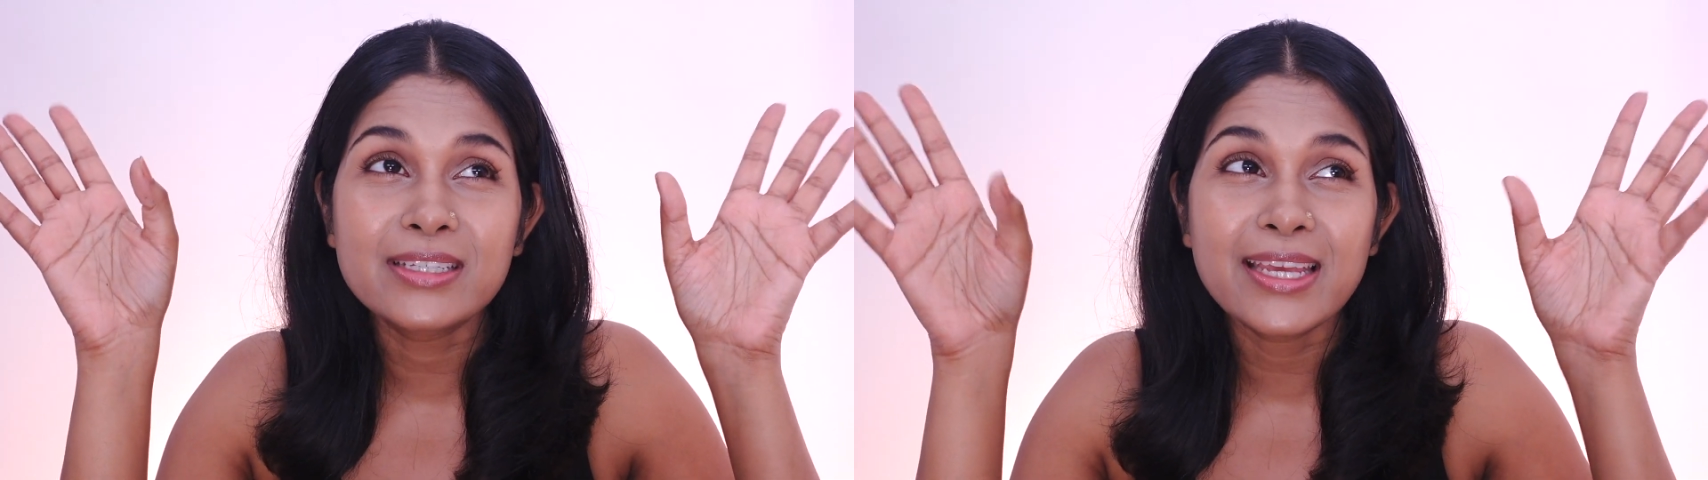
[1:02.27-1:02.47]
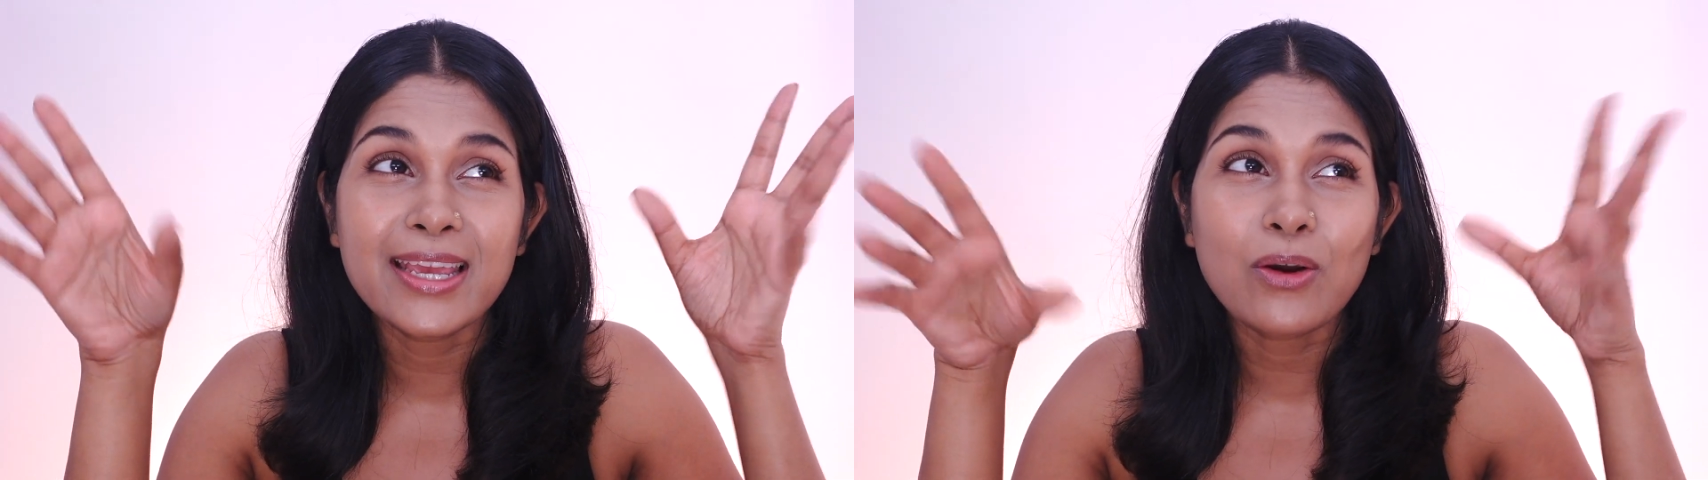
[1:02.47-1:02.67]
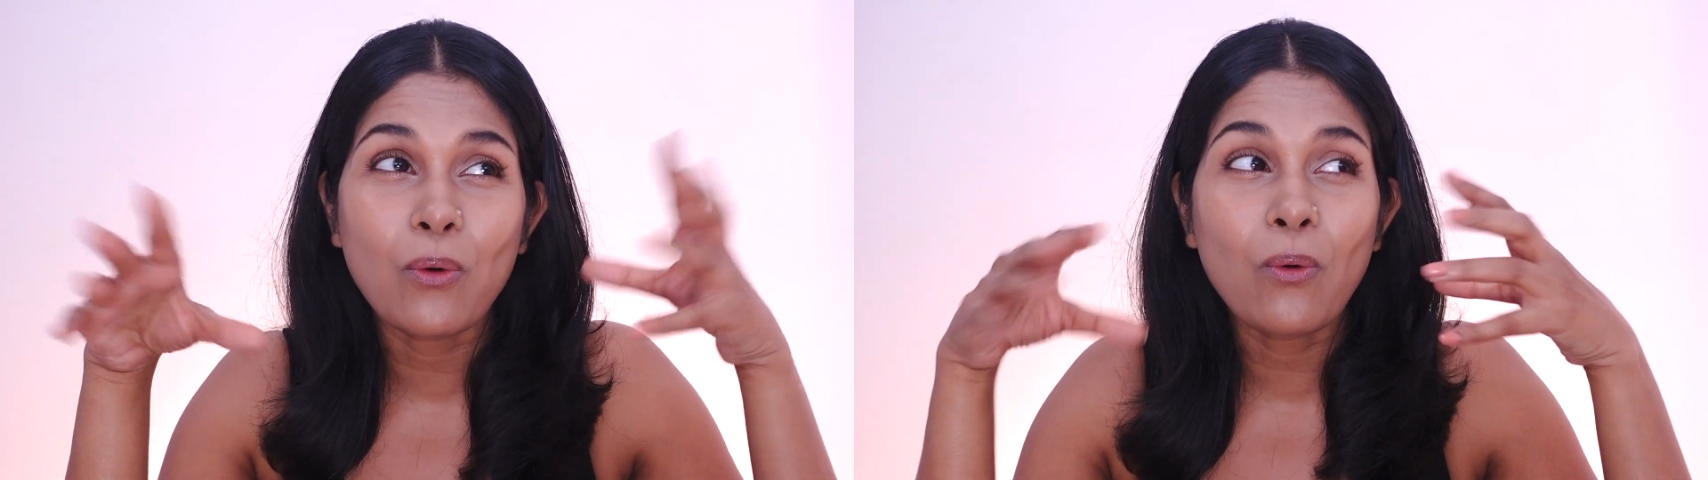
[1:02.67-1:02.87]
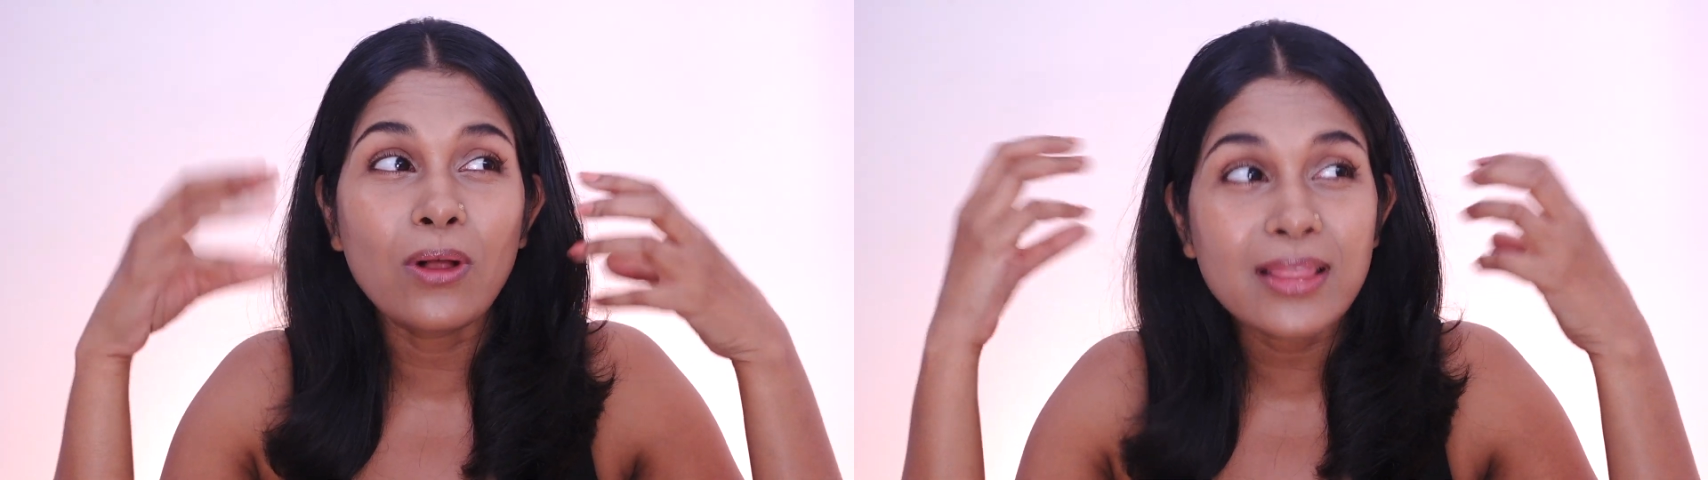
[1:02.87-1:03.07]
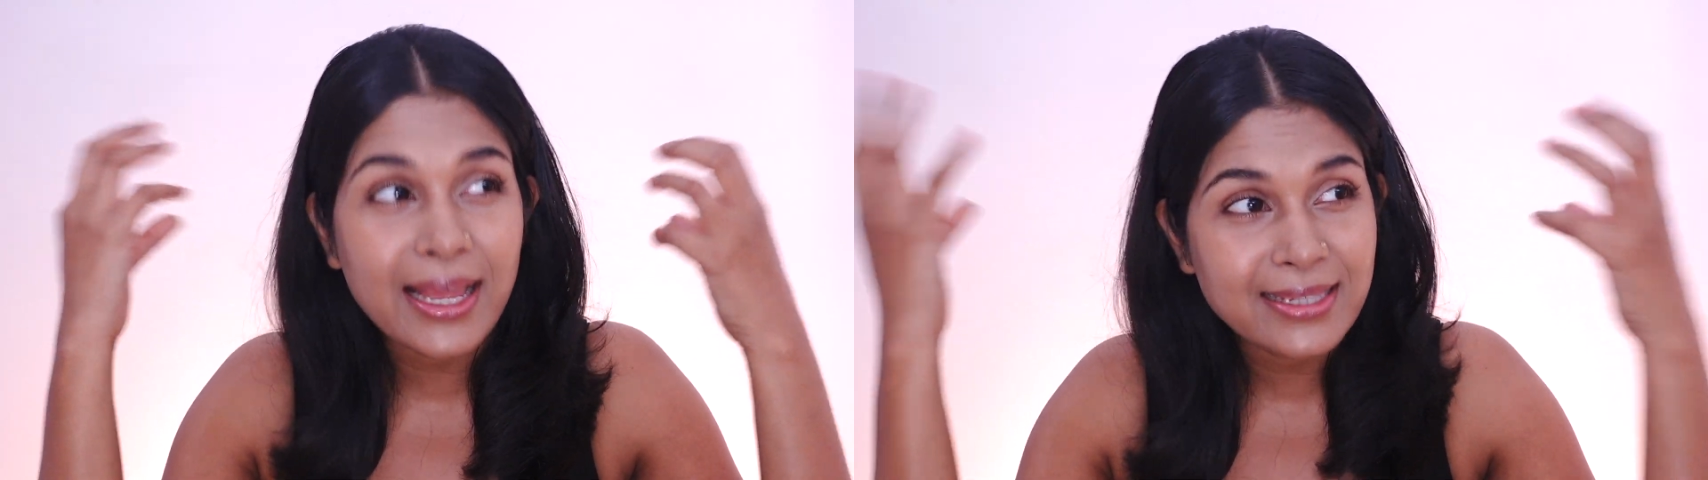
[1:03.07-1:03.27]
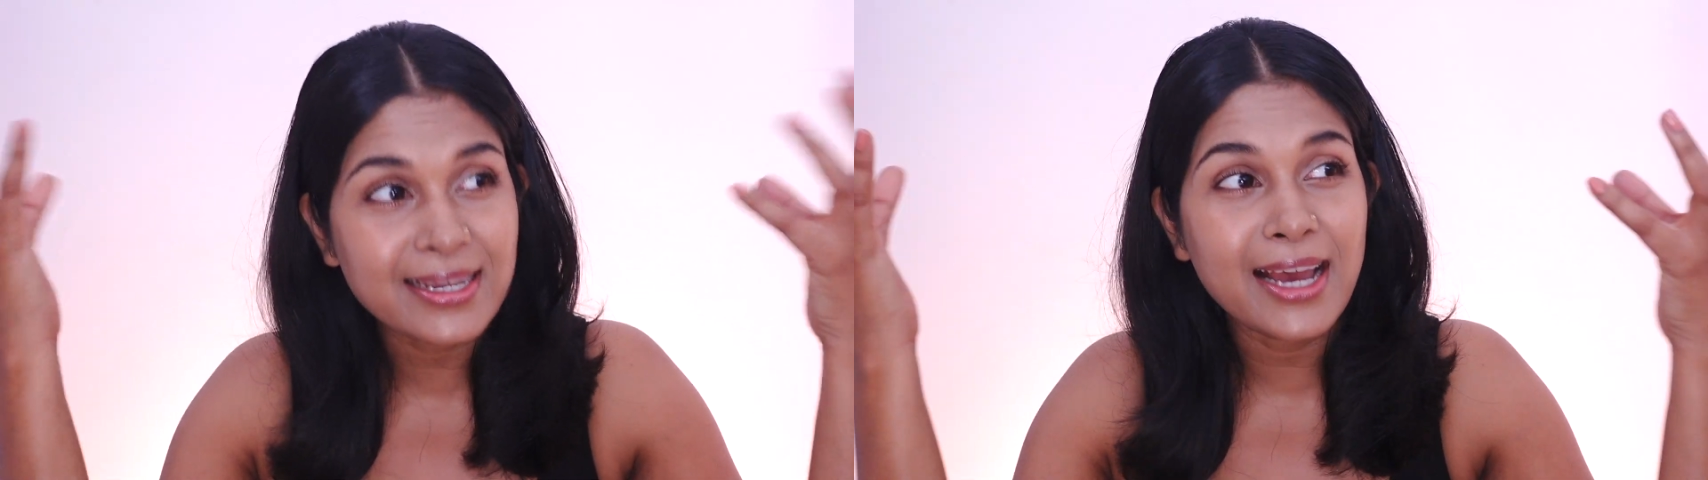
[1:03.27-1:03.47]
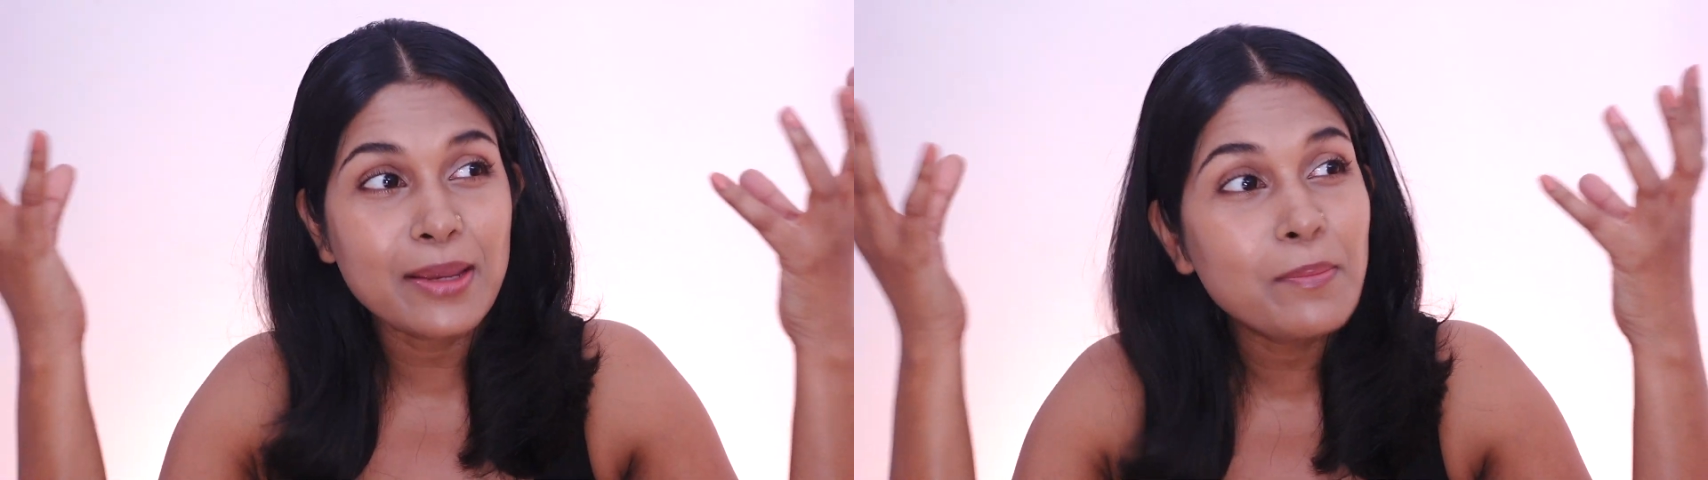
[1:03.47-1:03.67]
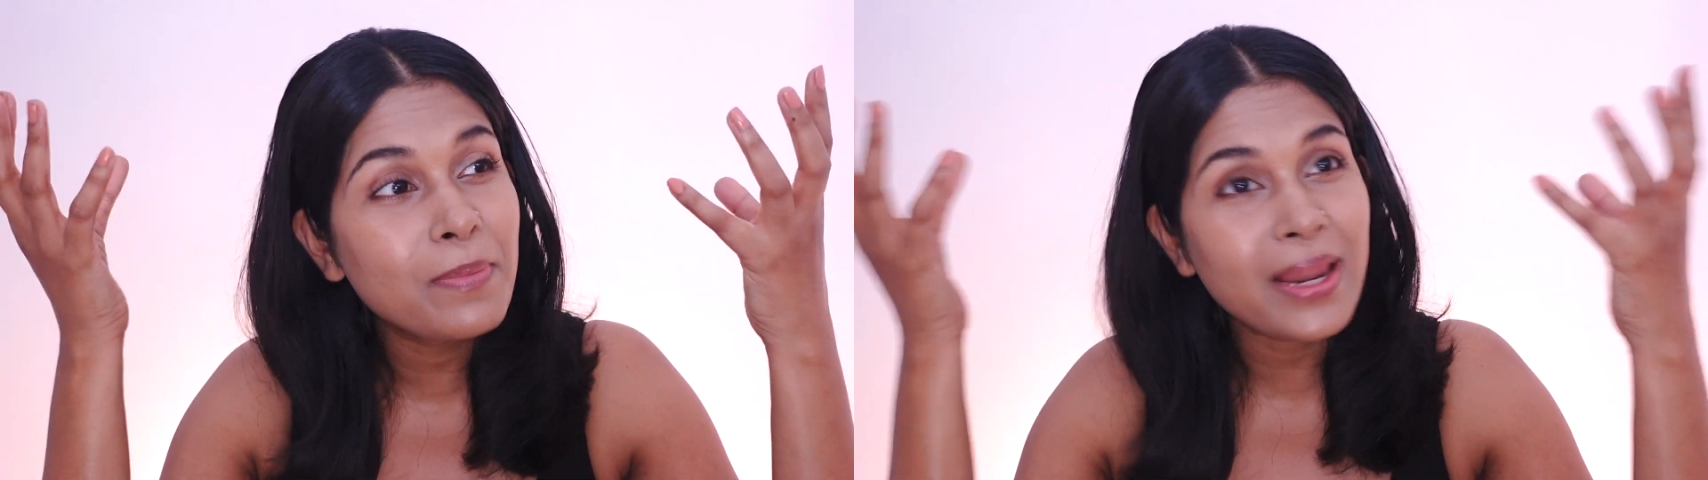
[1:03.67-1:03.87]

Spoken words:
take all that time